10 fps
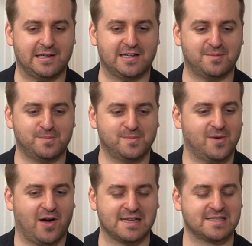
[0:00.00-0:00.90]

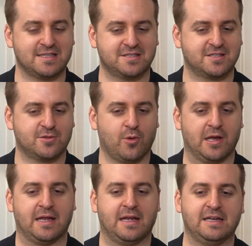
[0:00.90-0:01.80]
I see
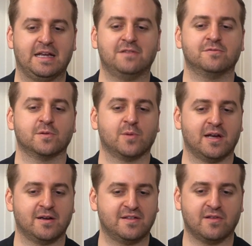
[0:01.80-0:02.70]
Square
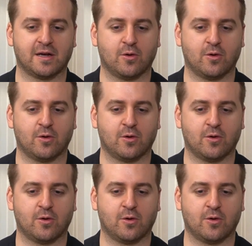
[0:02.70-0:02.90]
everywhere in like